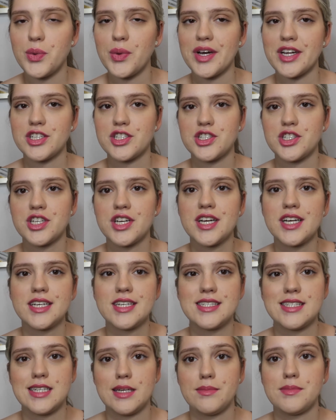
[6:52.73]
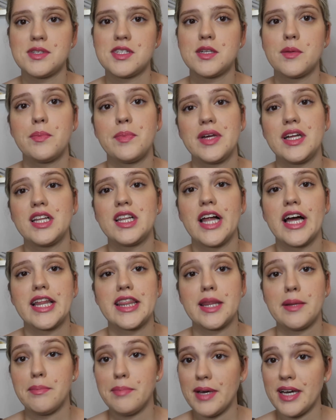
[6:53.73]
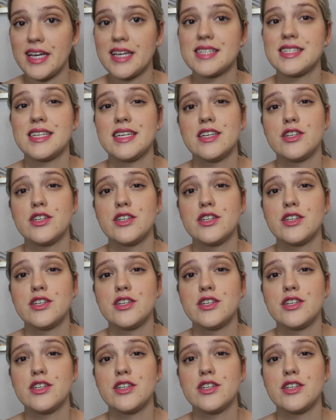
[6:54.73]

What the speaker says: which seems to be like the biggest